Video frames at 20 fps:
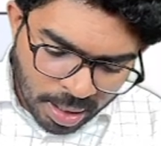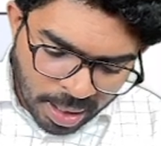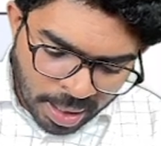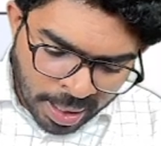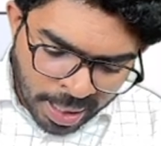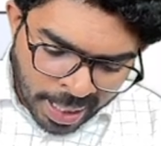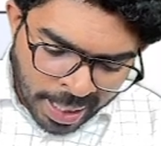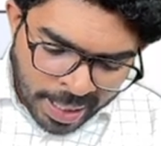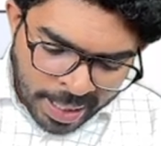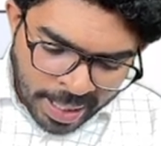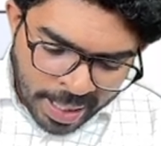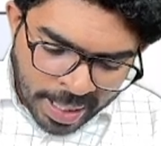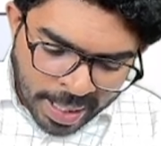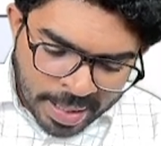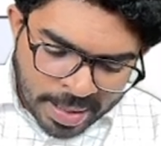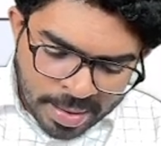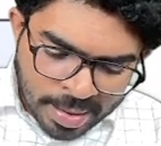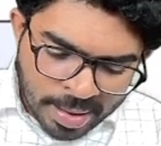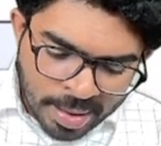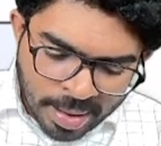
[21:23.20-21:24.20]
90
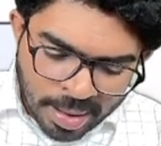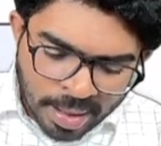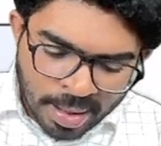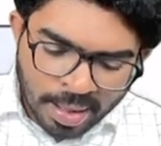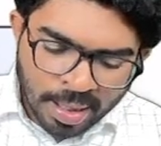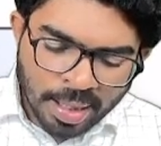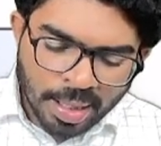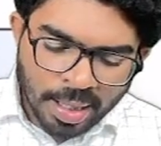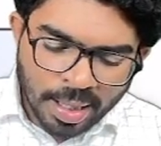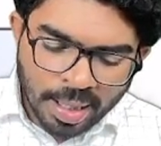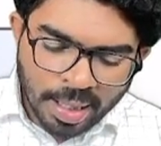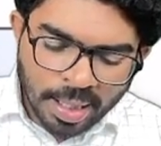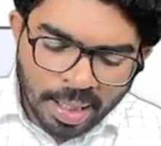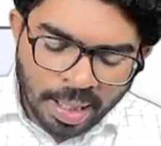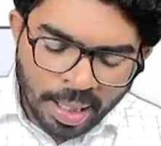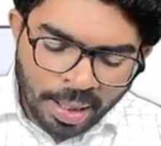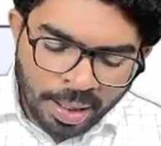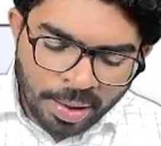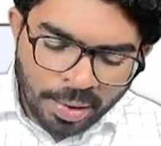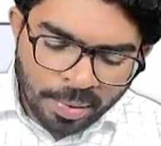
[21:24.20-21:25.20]
days
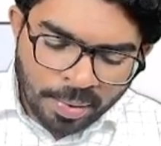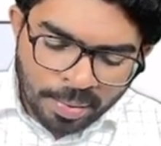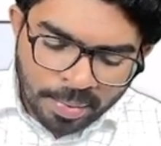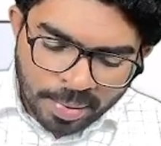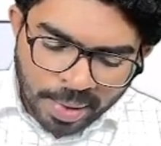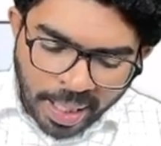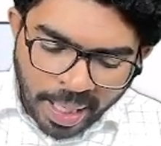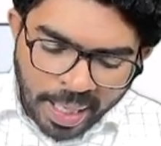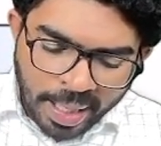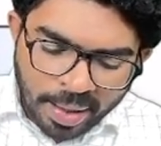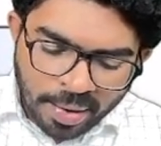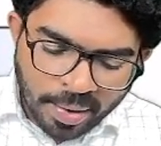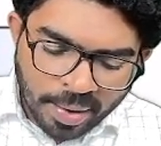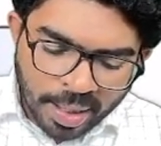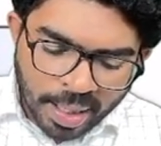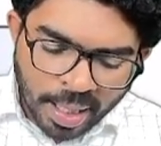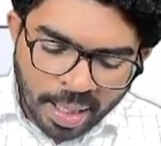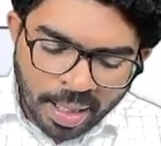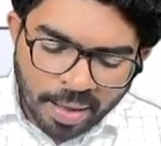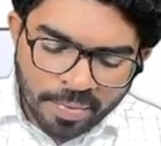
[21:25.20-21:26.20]
into 8 or
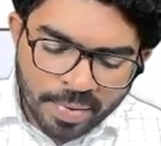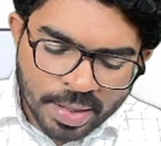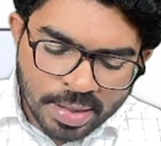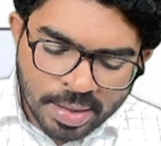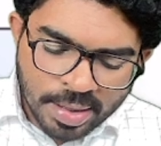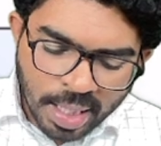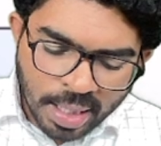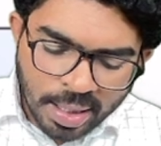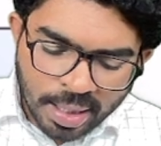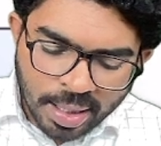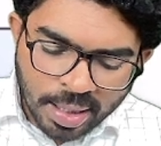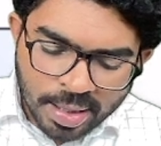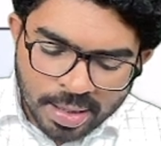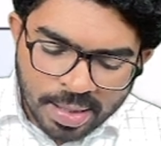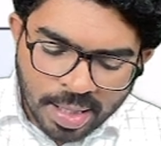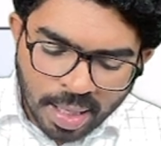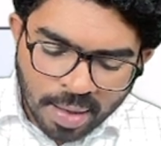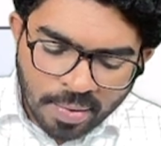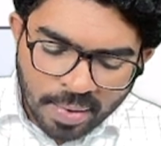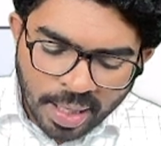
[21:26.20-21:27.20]
10 hours, that
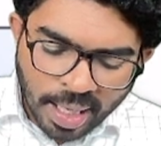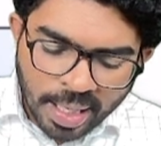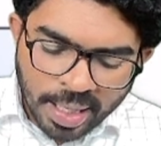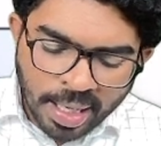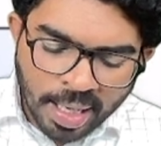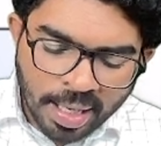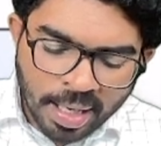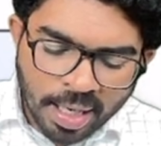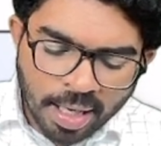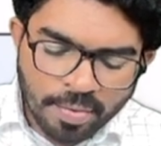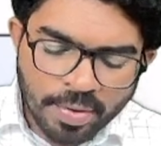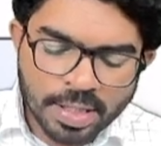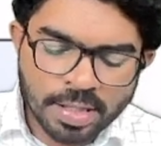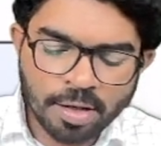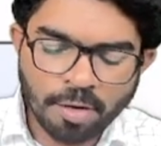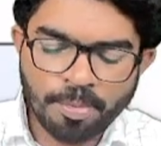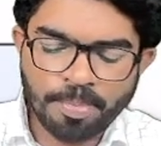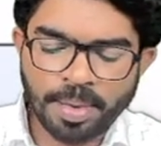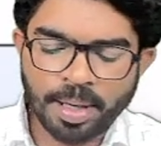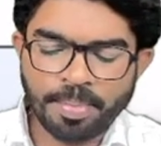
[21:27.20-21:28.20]
turns around 900 hours
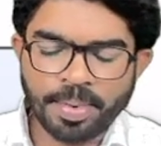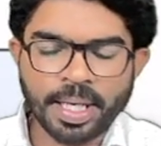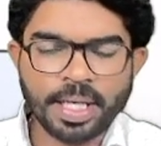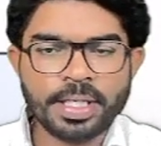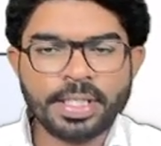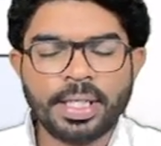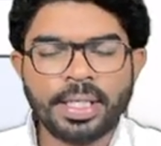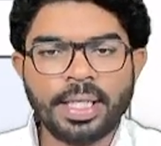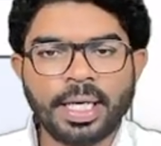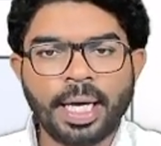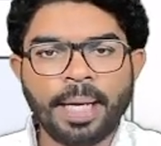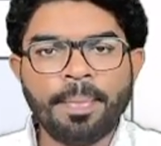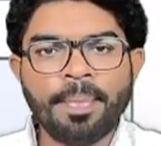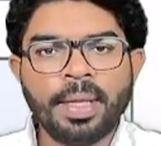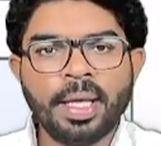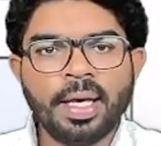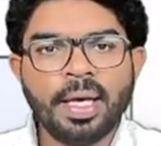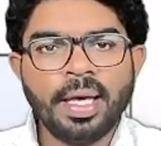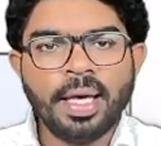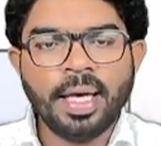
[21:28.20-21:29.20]
of preparation time.
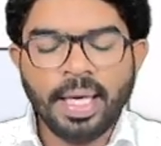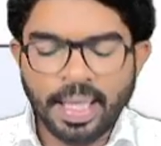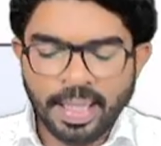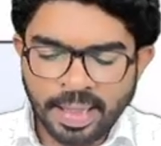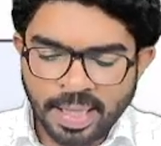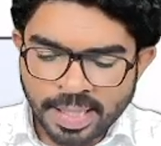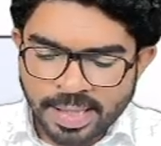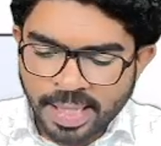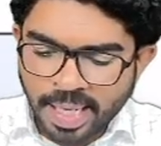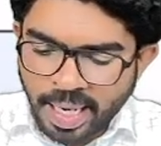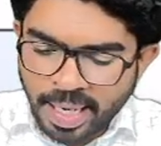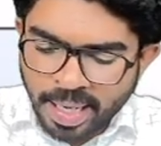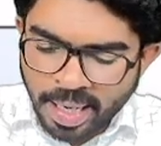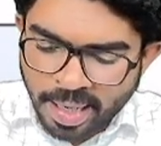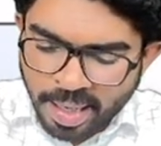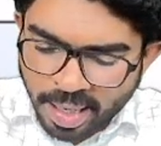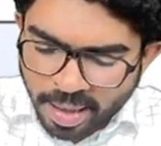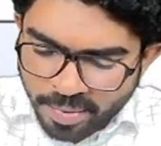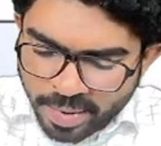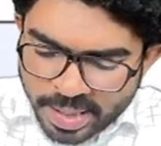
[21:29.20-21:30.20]
In this
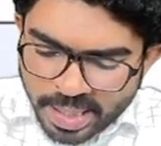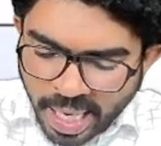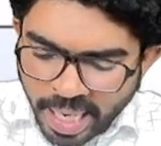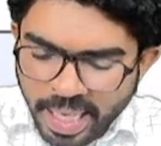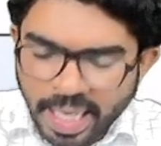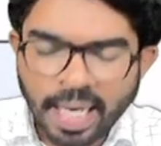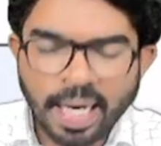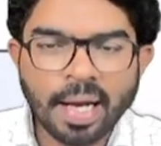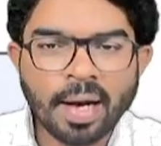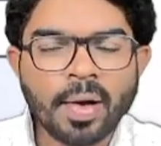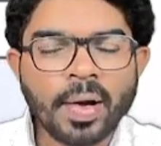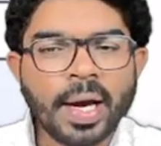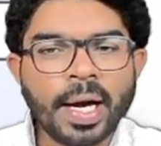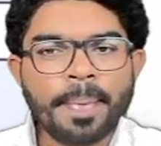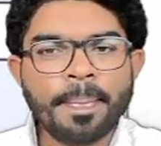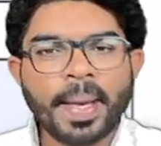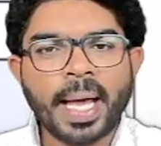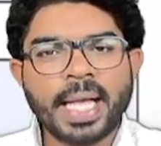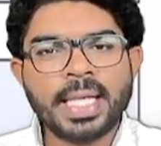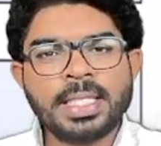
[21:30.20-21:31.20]
900 hours, I can
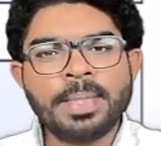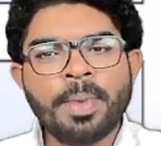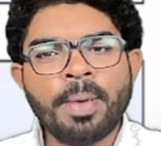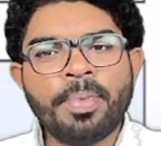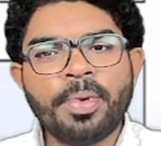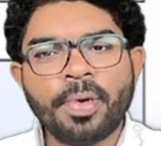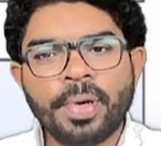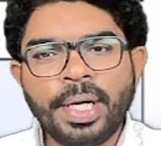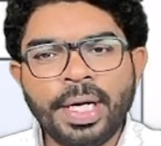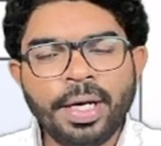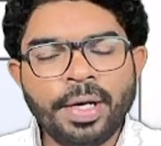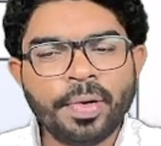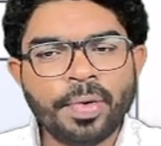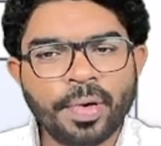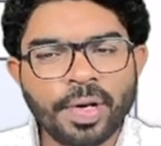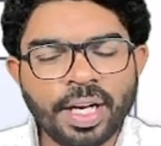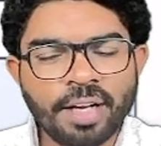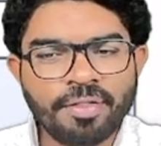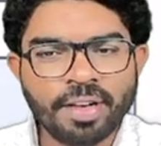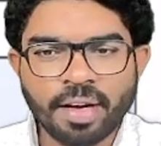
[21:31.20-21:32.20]
allocate maximum 20 to
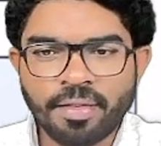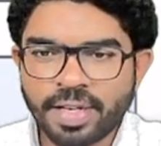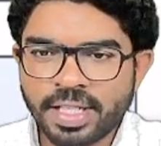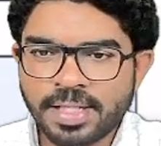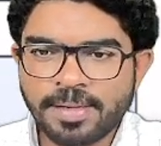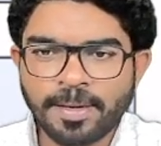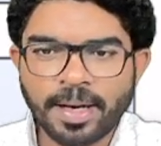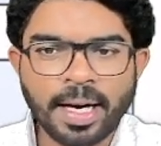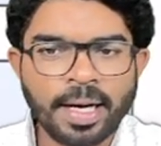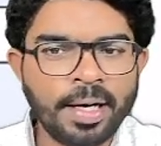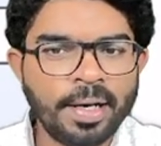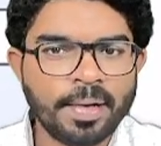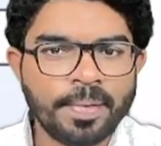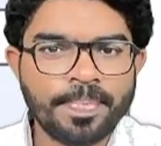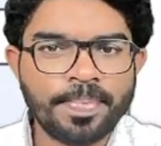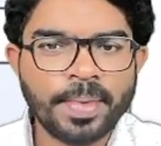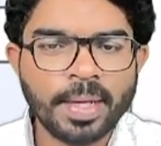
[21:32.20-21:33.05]
25 hours for endo.